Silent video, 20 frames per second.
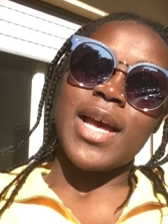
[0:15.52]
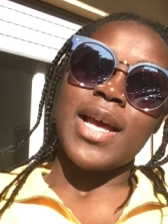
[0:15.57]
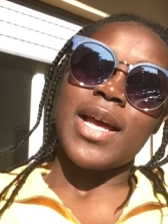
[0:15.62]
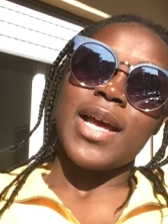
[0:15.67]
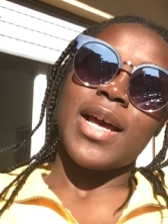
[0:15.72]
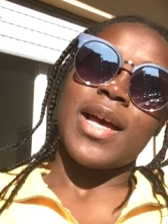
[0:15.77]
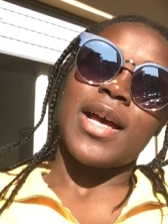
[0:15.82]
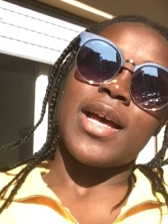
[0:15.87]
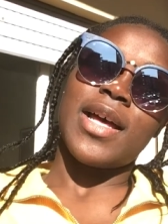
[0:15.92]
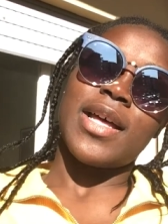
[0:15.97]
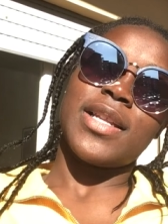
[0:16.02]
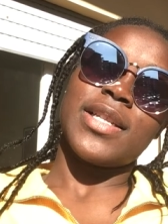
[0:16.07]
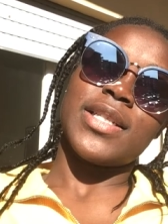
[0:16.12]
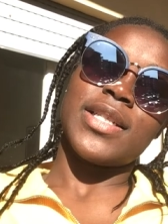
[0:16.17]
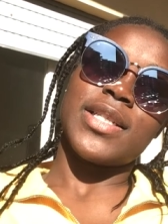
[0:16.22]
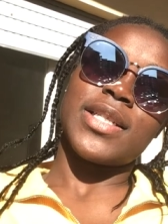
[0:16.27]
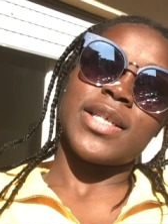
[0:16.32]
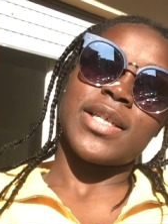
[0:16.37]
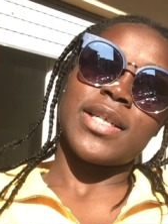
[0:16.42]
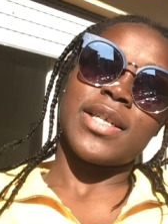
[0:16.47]

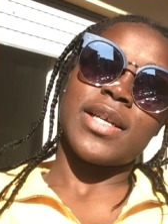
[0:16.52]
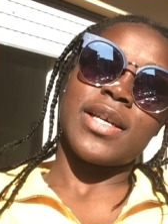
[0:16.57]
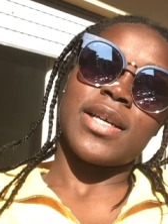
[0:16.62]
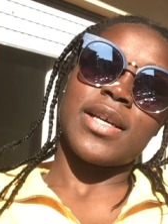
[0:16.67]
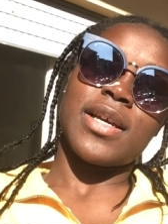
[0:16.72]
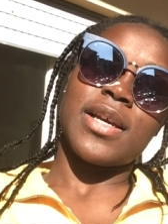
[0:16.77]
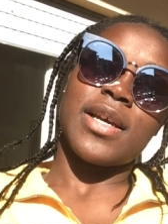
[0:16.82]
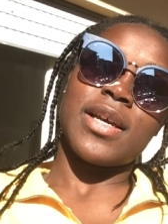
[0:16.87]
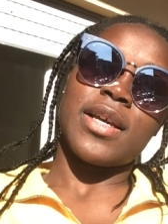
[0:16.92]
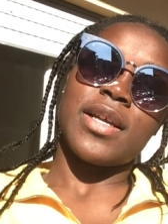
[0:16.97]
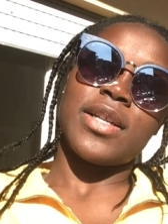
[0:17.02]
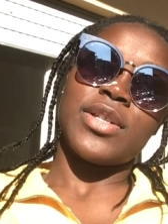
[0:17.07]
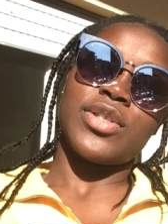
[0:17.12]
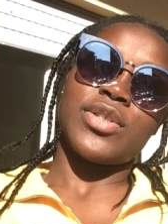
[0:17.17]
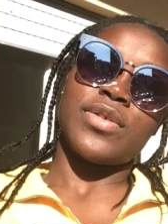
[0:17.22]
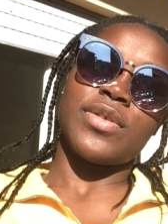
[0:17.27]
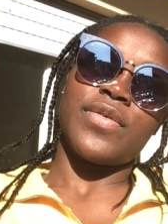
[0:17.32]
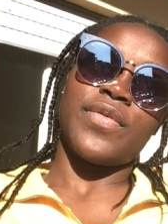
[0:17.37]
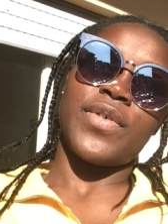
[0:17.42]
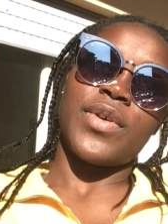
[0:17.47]
and
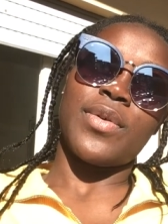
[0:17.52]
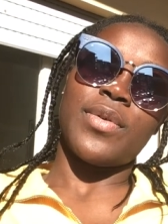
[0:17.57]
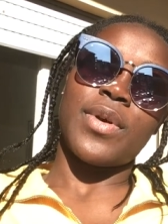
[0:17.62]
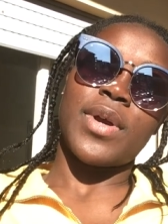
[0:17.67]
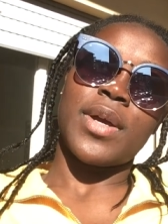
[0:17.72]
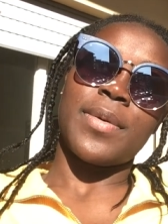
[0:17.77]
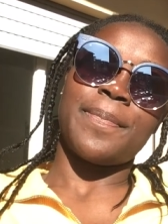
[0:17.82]
do a few